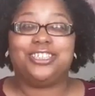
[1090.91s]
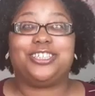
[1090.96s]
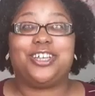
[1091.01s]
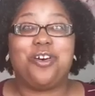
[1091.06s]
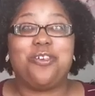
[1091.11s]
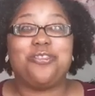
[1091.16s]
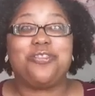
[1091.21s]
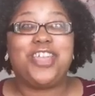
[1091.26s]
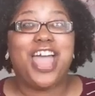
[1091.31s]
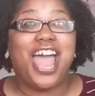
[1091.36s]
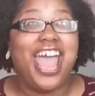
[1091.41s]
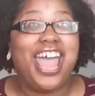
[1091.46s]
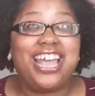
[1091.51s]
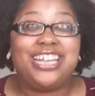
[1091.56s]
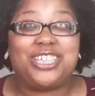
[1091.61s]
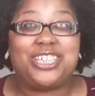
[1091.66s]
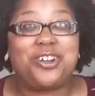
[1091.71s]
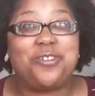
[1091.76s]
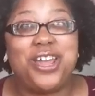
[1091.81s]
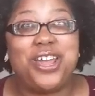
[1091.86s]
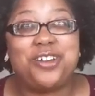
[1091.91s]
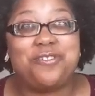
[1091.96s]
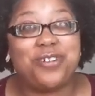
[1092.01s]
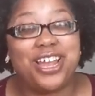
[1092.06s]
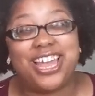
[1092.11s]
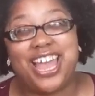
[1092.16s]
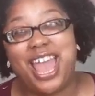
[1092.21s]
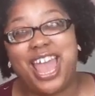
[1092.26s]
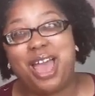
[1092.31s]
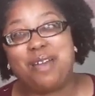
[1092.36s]
So that is a quick
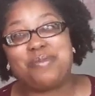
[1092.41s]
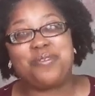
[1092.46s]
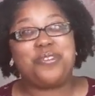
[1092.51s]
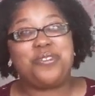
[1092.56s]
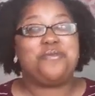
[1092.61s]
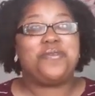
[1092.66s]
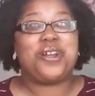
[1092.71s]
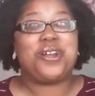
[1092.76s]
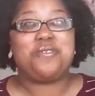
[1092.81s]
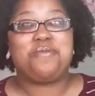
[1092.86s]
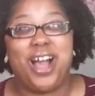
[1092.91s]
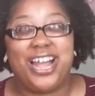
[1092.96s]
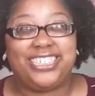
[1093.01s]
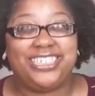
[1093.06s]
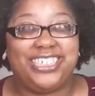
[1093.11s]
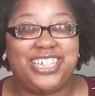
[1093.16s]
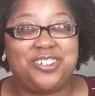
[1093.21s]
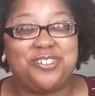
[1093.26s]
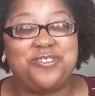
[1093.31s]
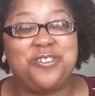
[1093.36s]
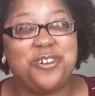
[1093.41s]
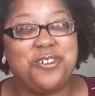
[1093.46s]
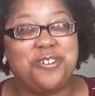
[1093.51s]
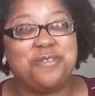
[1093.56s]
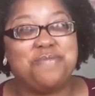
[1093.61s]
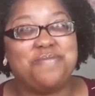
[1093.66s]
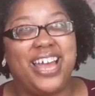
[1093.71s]
recap. If you want to watch the cool